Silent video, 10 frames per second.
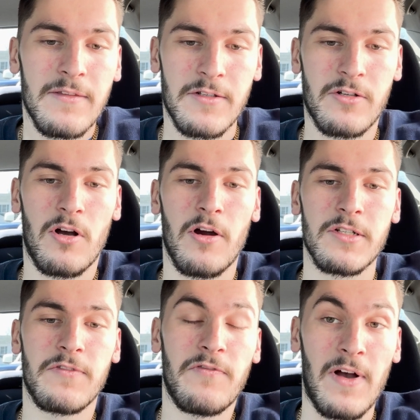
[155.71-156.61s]
this car
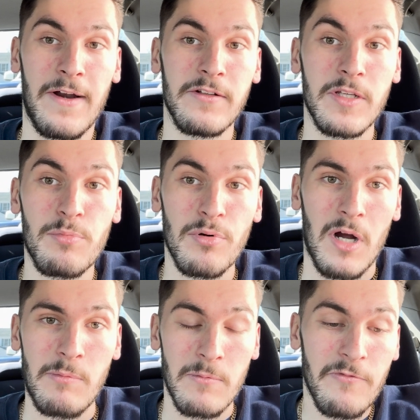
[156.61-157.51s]
is finally
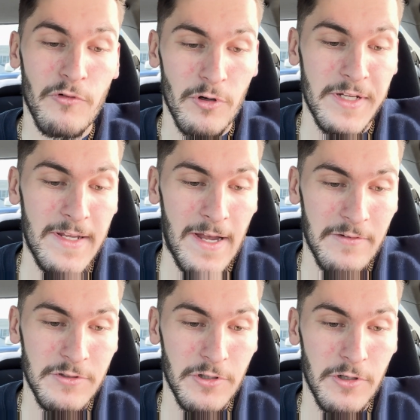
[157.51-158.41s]
problem-free
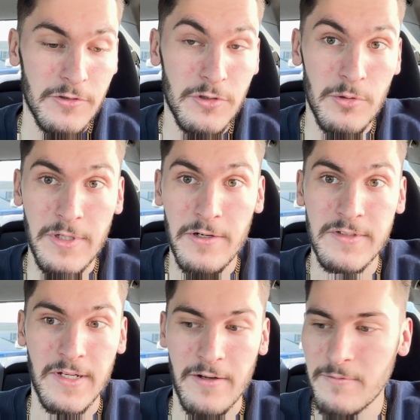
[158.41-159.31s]
after 2 years now.